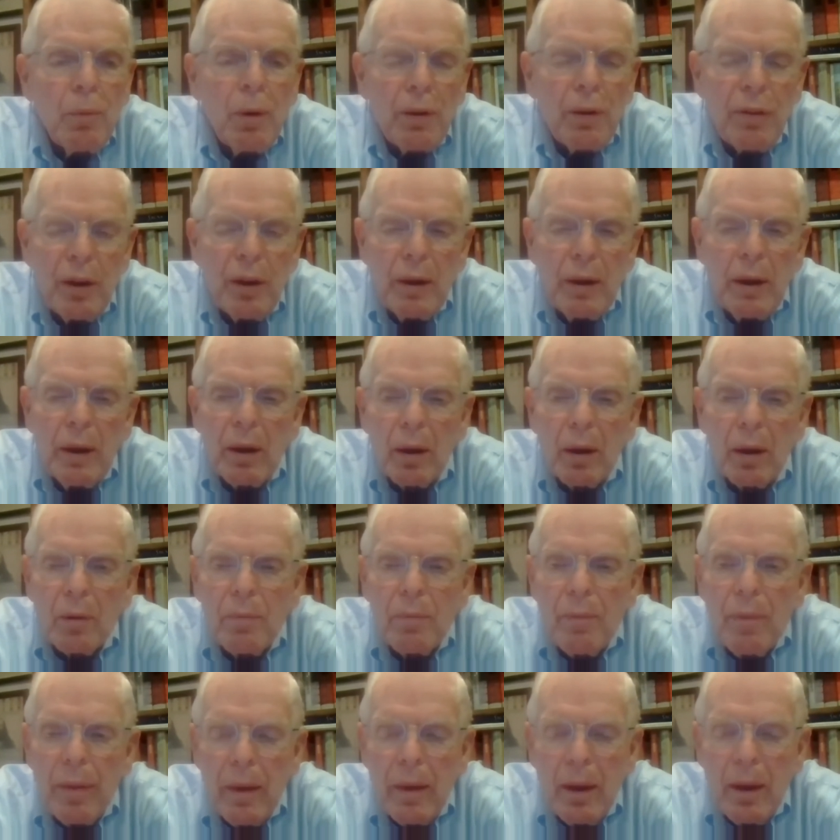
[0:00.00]
with the
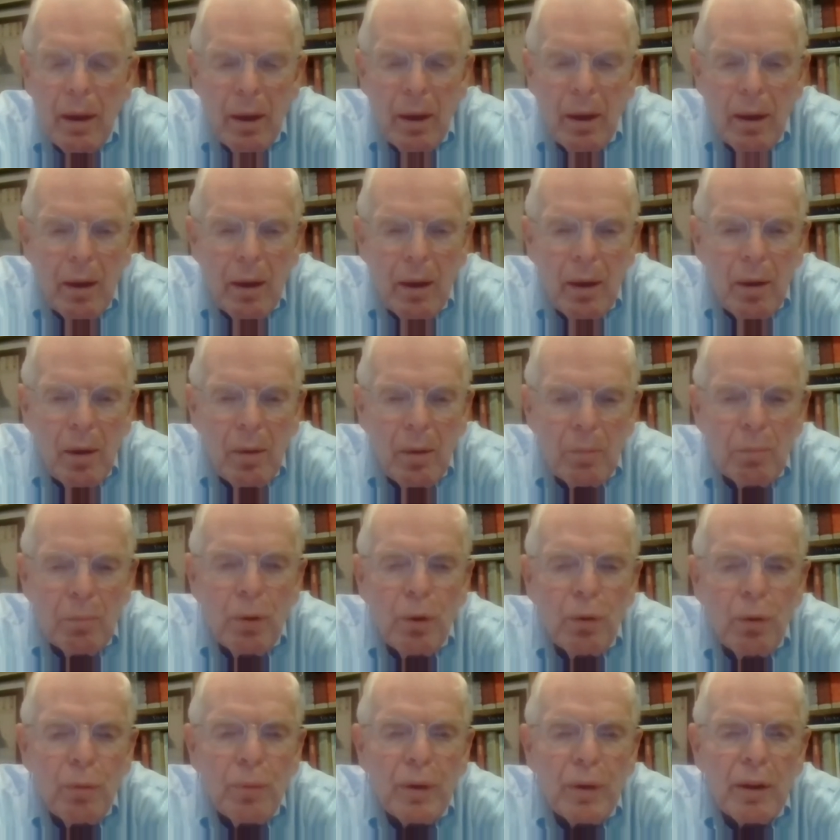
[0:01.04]

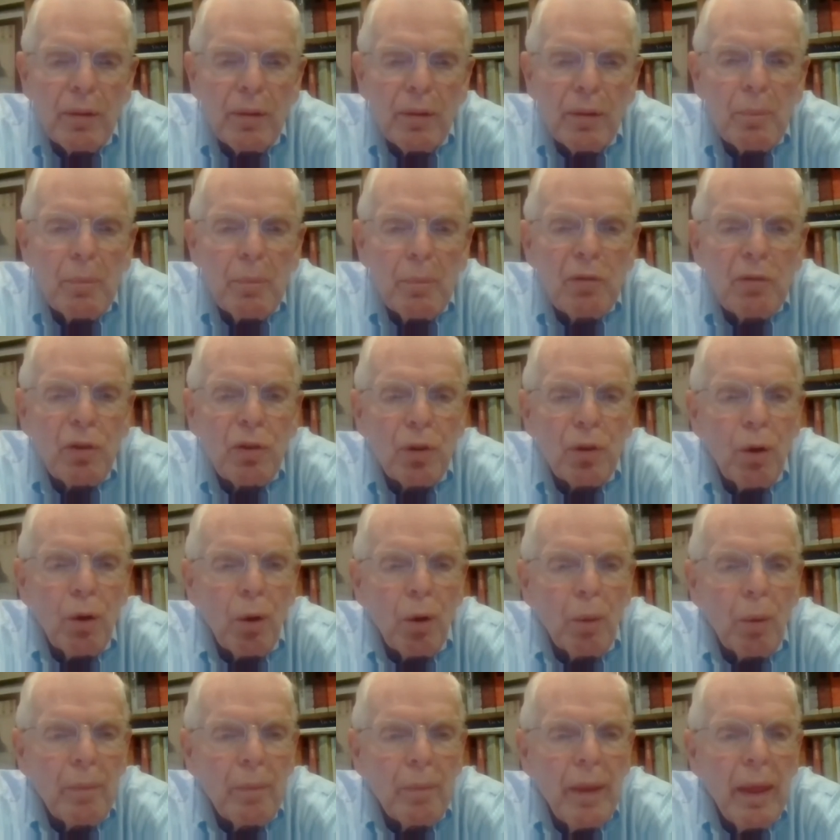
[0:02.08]
movement of the mission
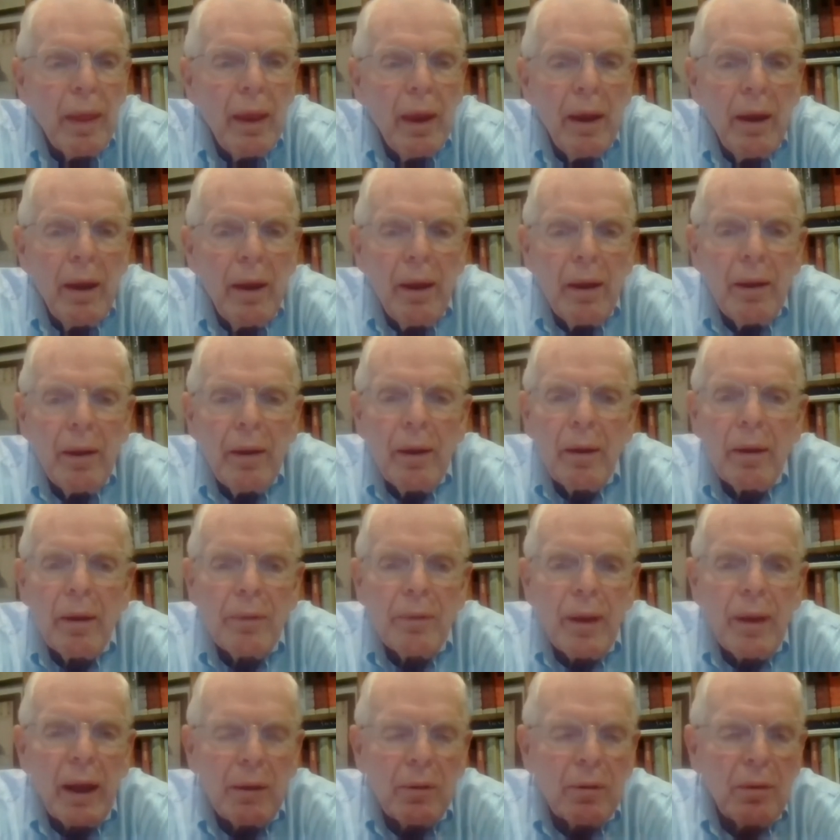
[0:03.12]
home,
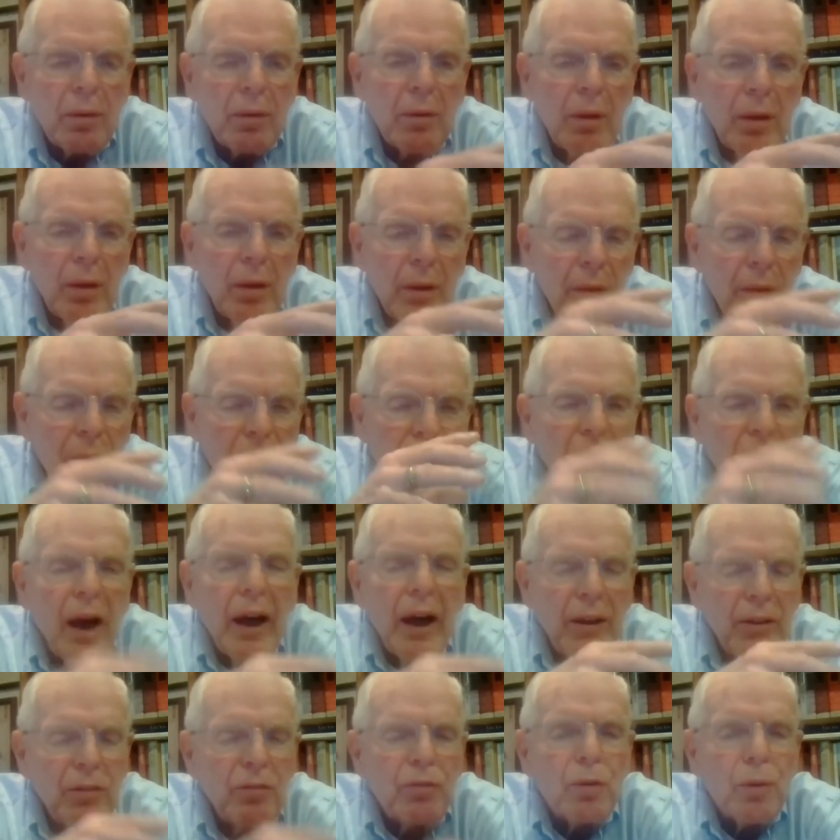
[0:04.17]
that
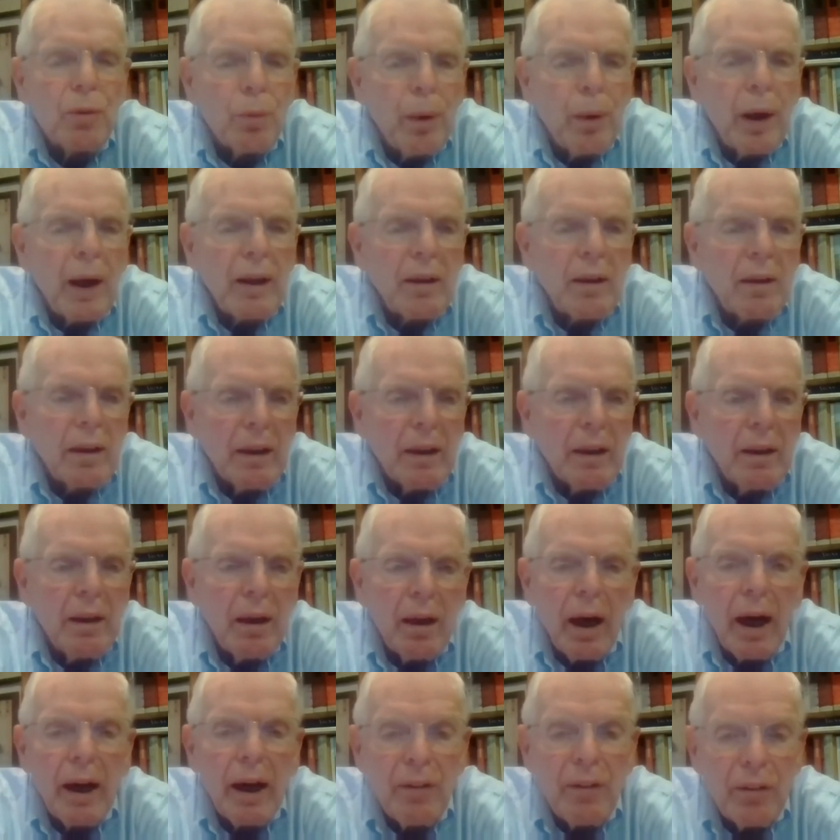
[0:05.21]
ties directly,
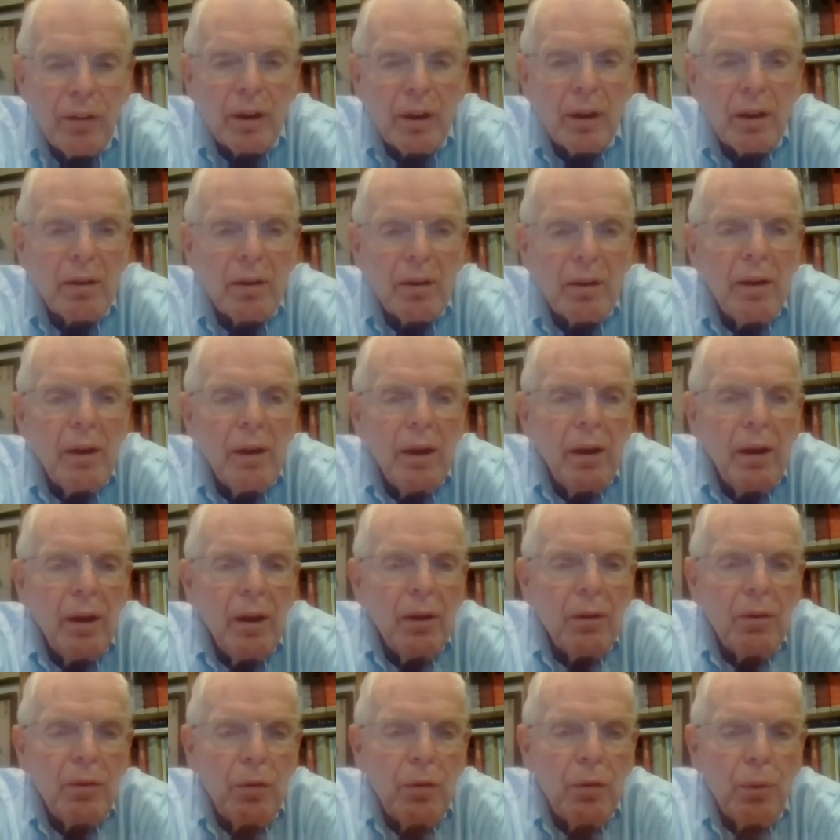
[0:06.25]
I think,
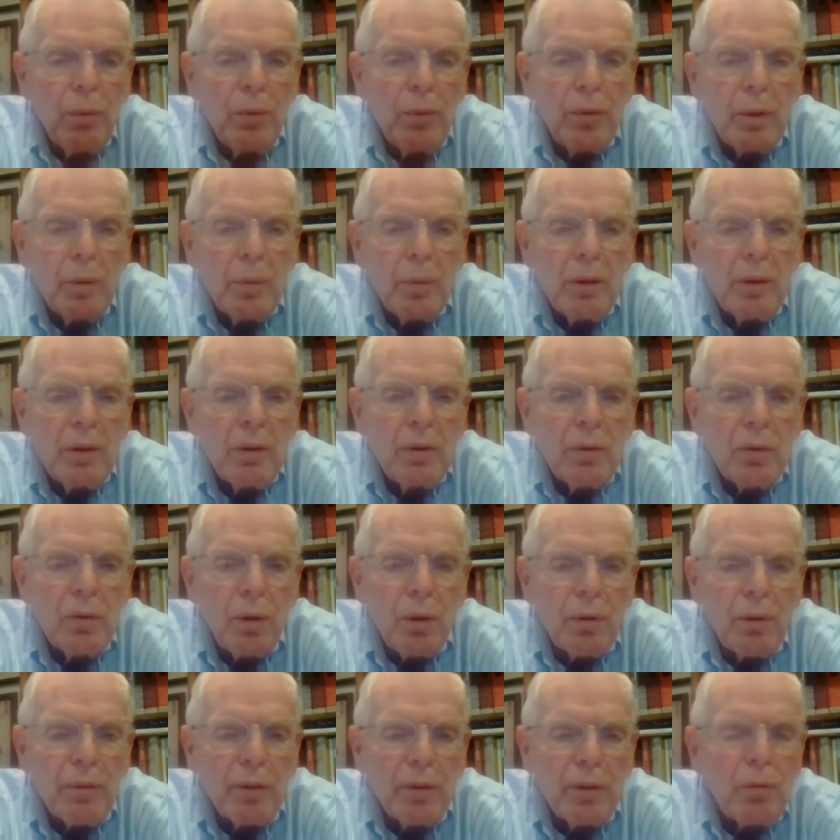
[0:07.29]
to the
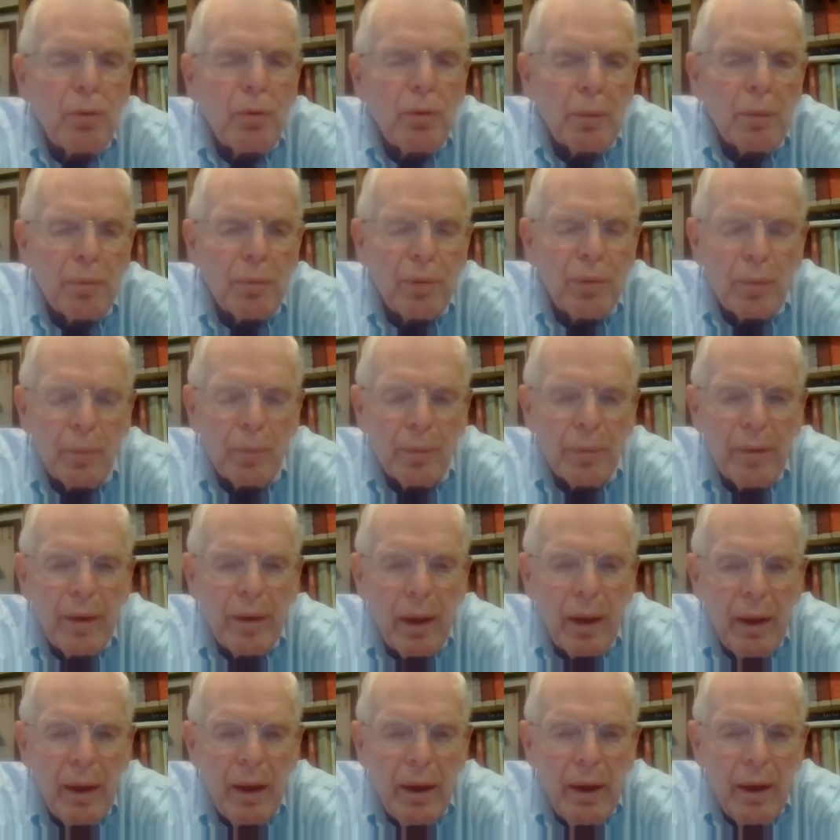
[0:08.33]
result of the trip from
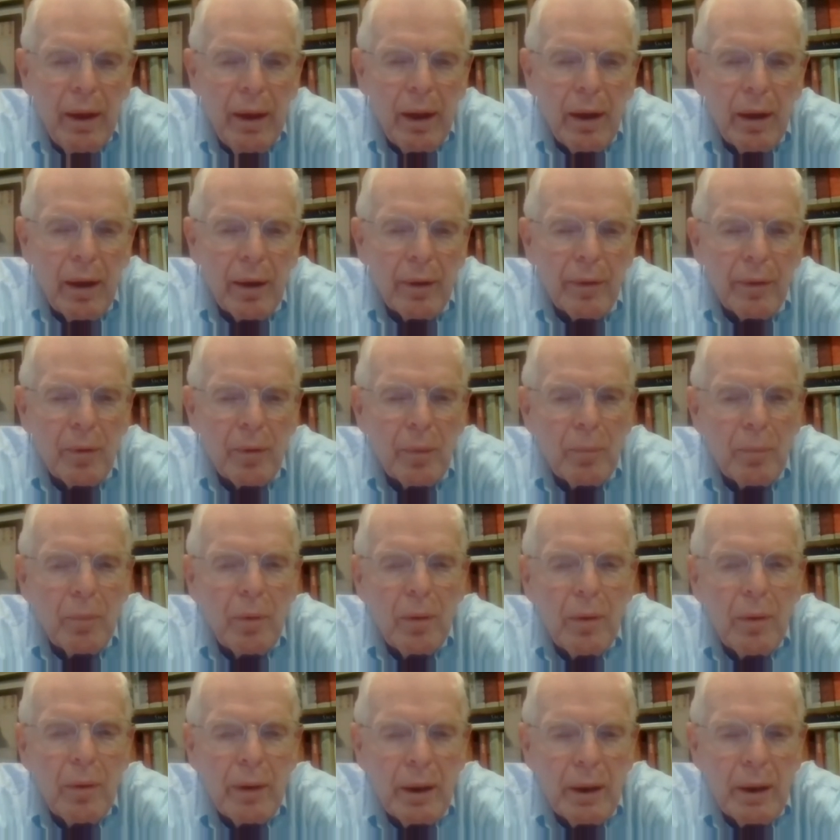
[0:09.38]

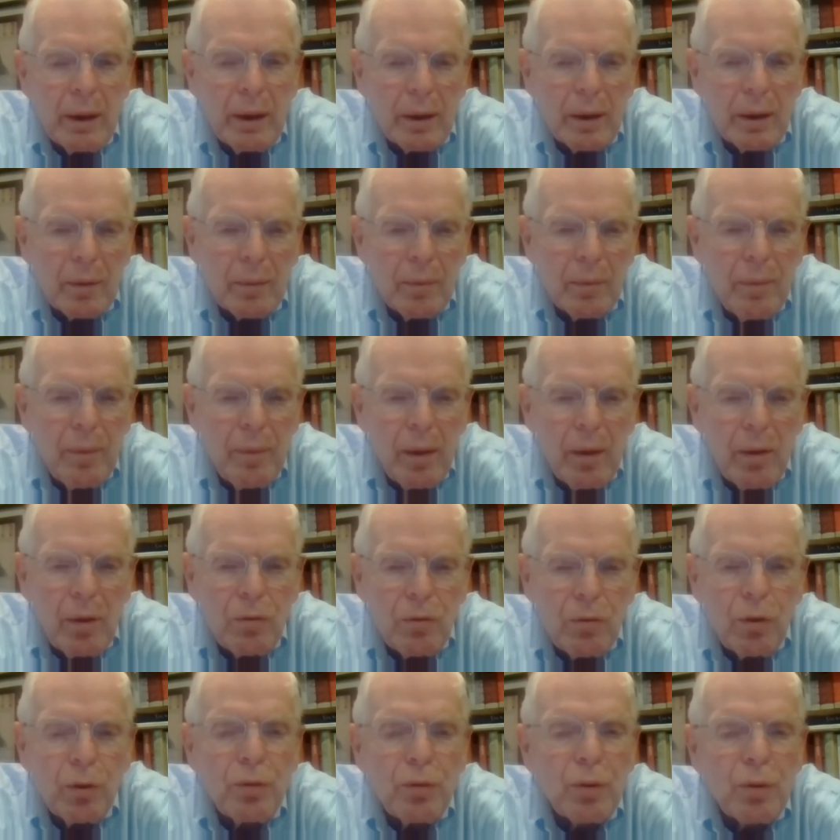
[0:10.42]
the
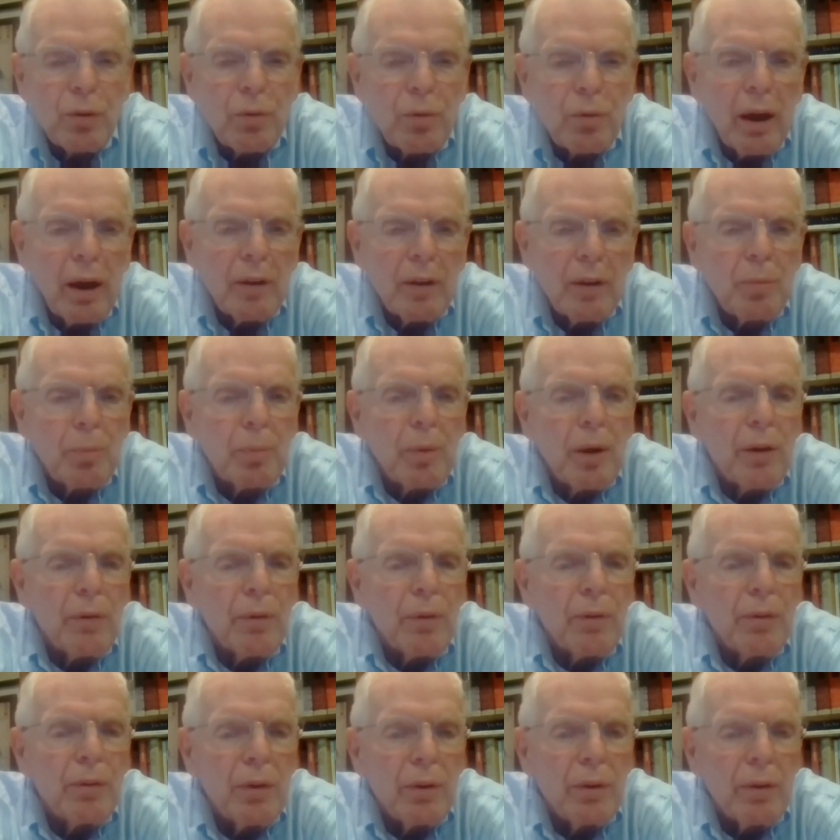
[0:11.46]
Church of Christ
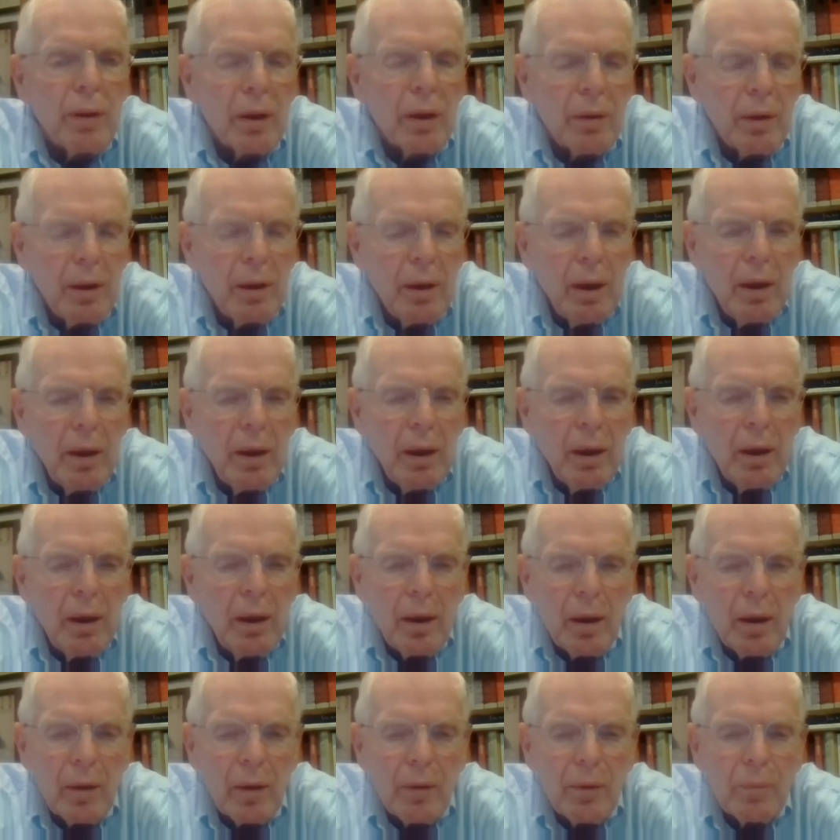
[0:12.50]
Brethren to
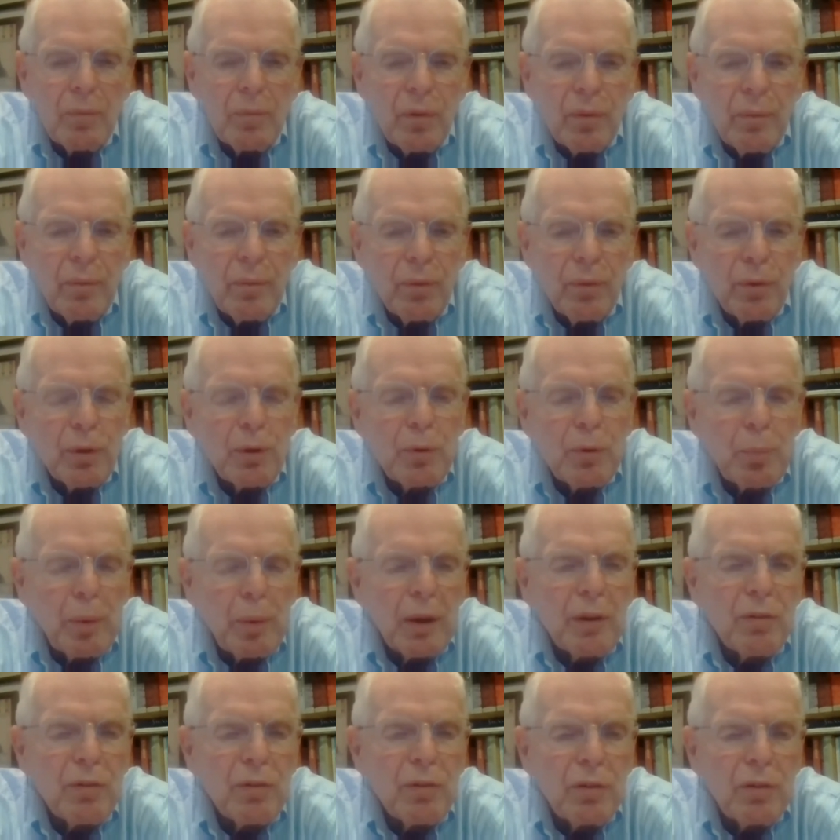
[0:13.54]
the First
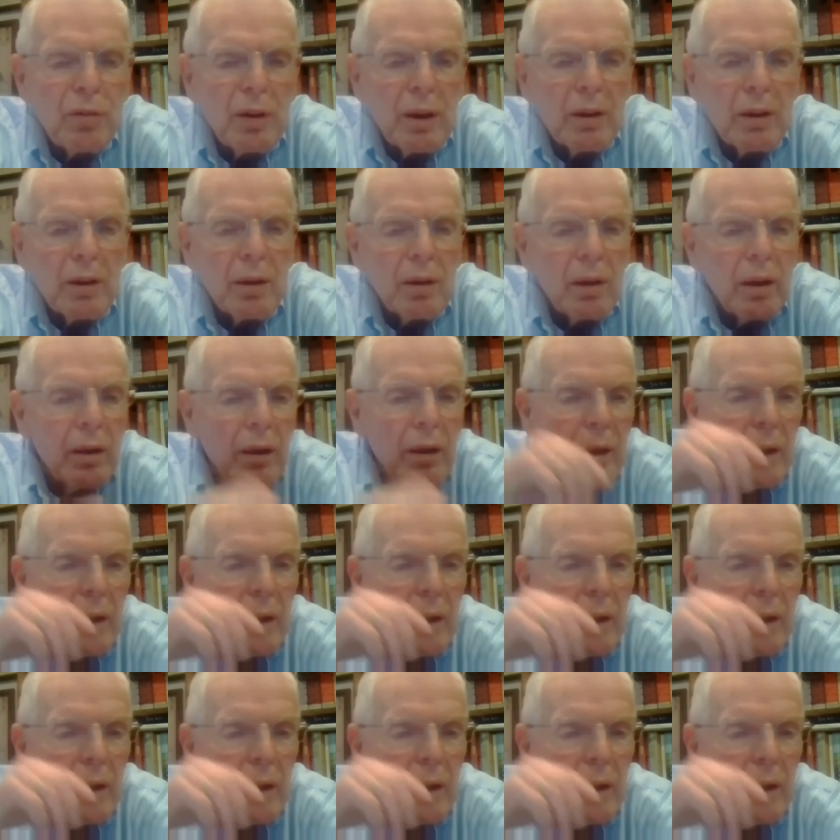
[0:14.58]
Presidency in